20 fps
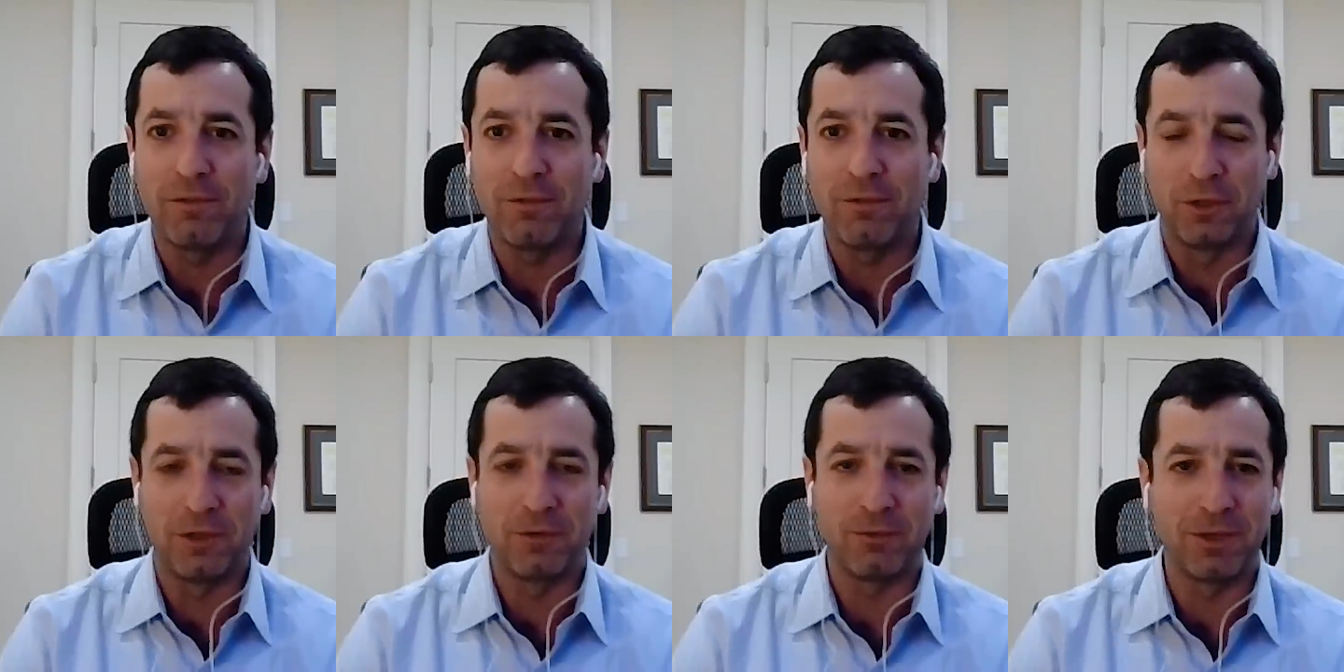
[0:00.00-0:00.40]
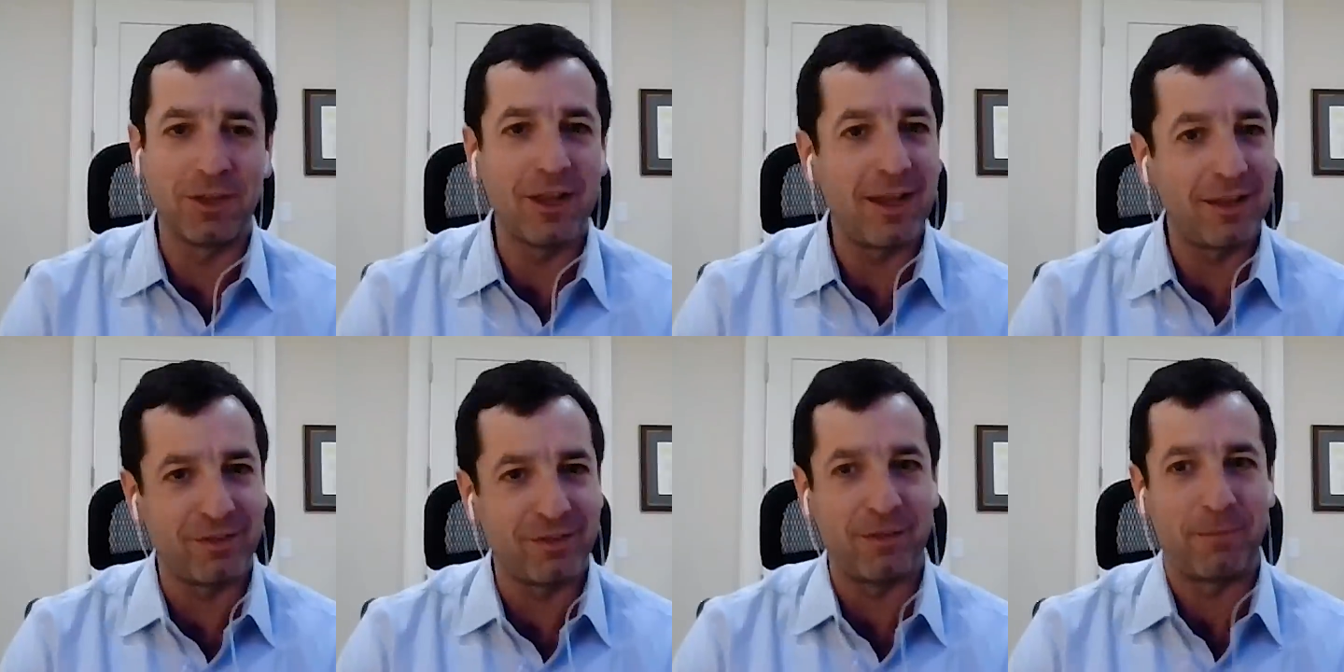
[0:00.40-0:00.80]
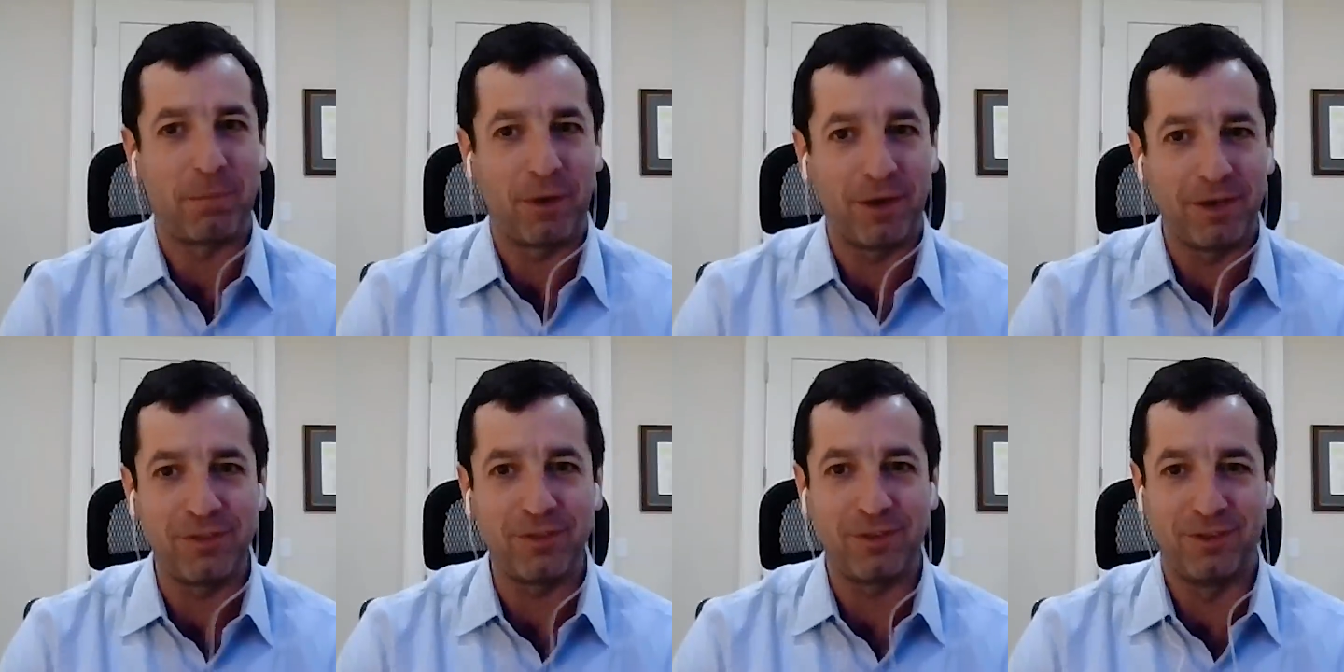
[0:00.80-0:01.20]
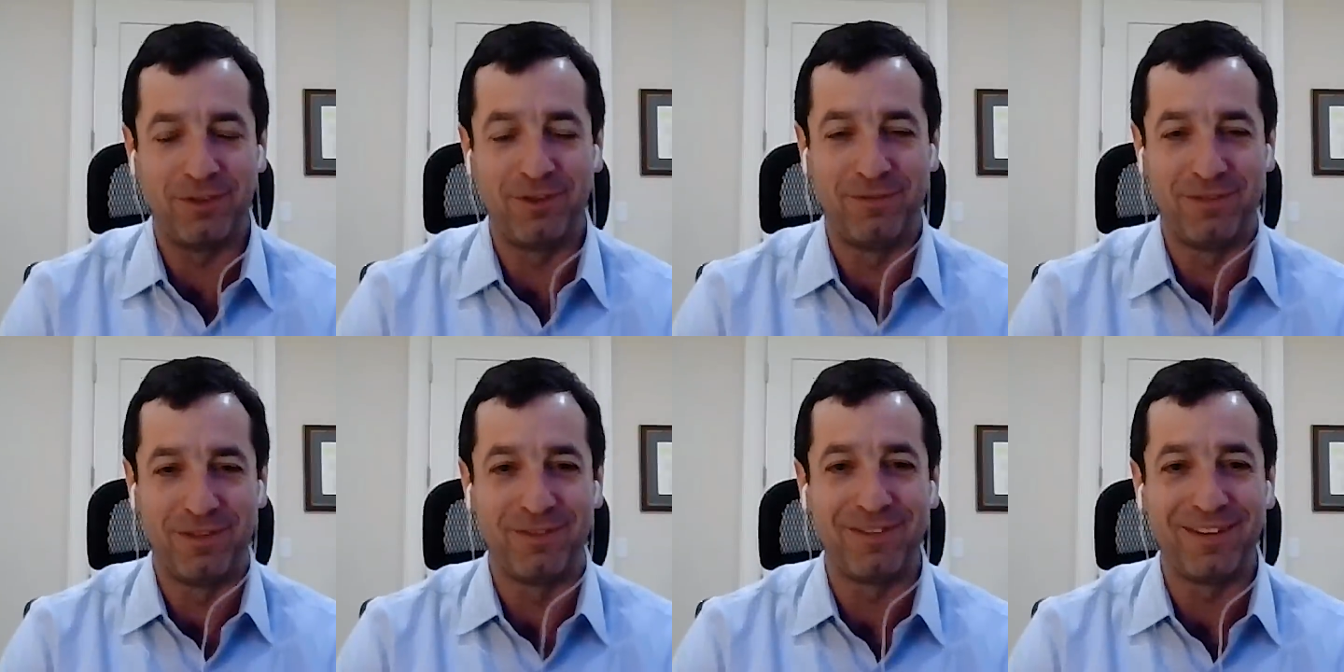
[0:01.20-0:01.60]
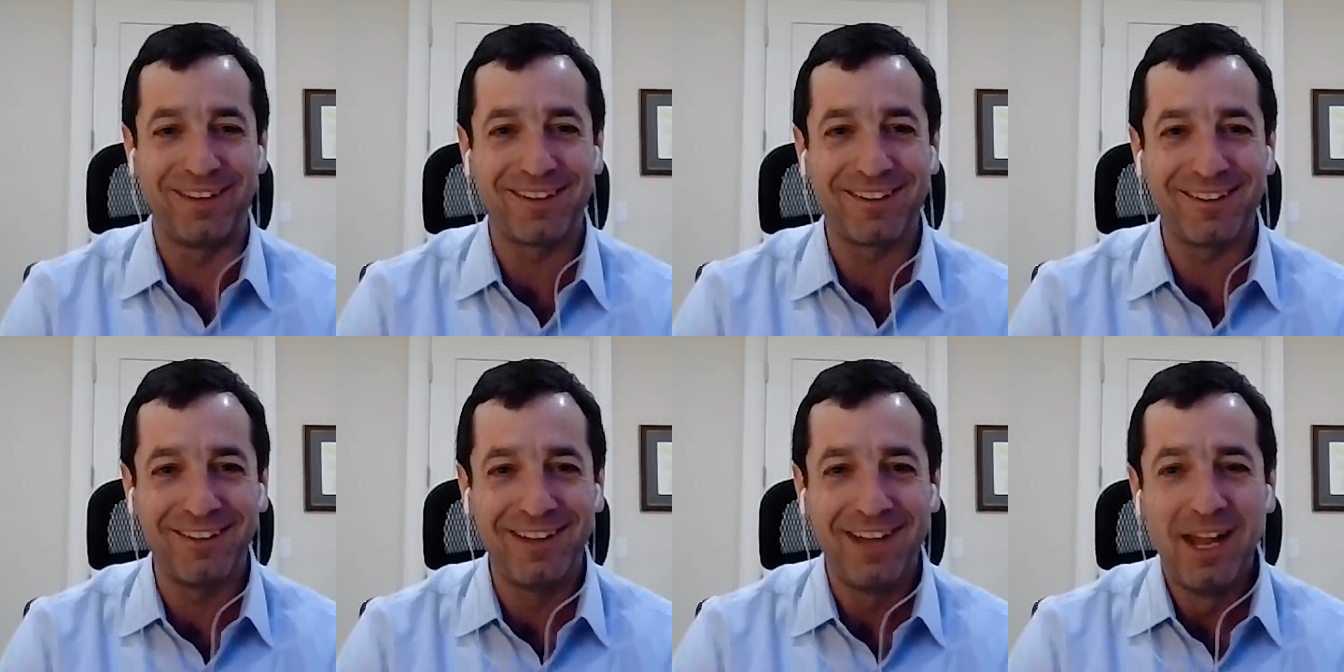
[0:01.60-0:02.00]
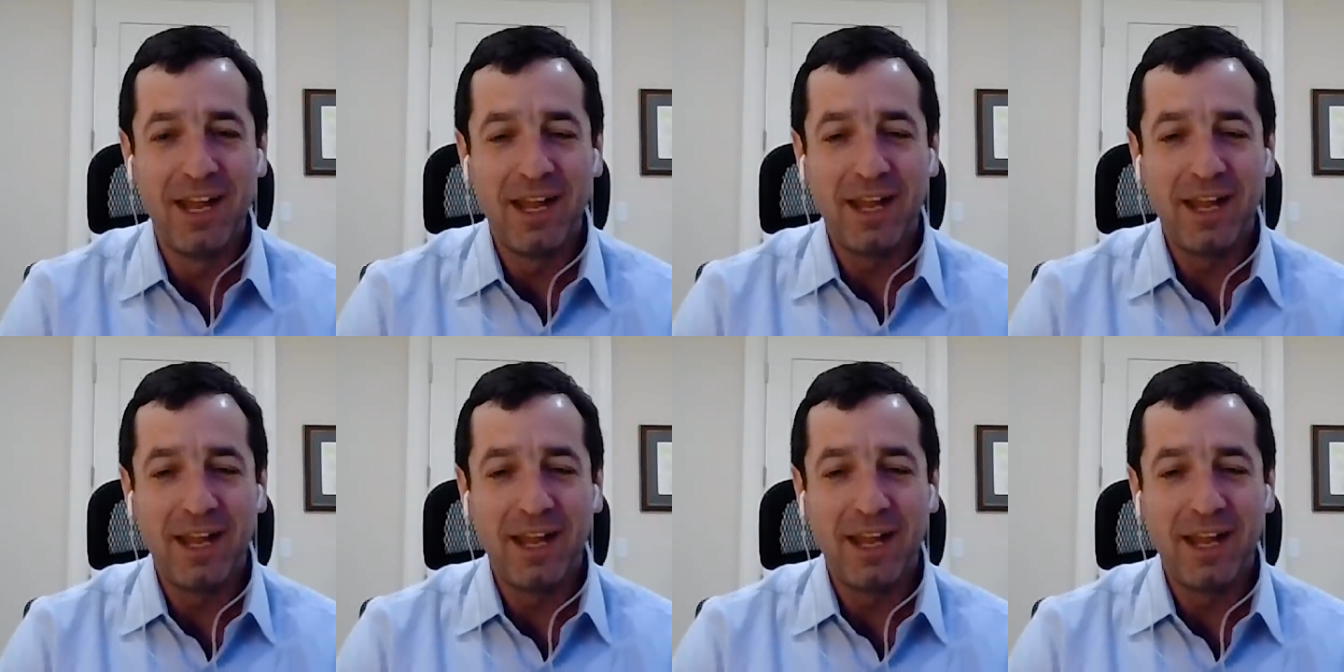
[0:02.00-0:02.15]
fully realize the price of the vehicle.